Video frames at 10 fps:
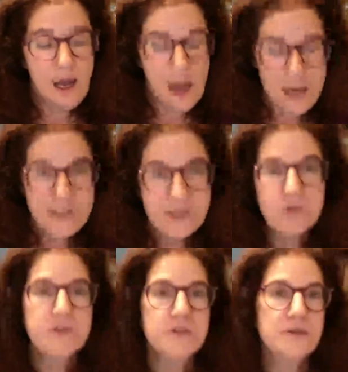high
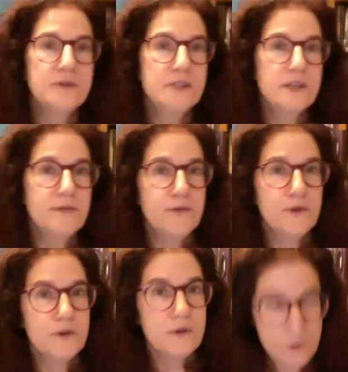school students and
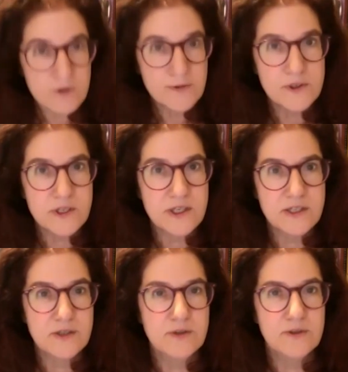for university
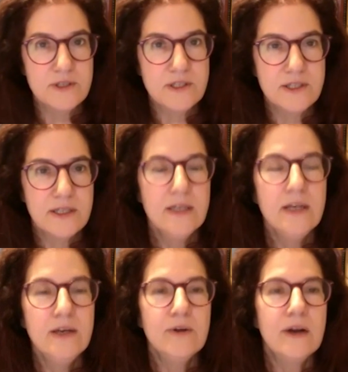students,
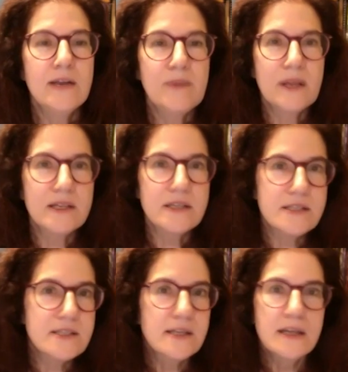right?
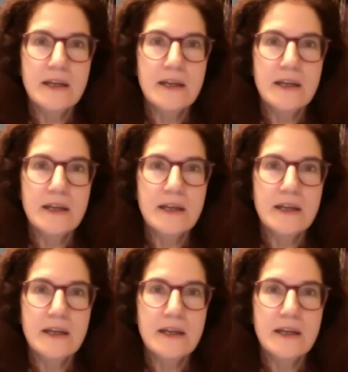Because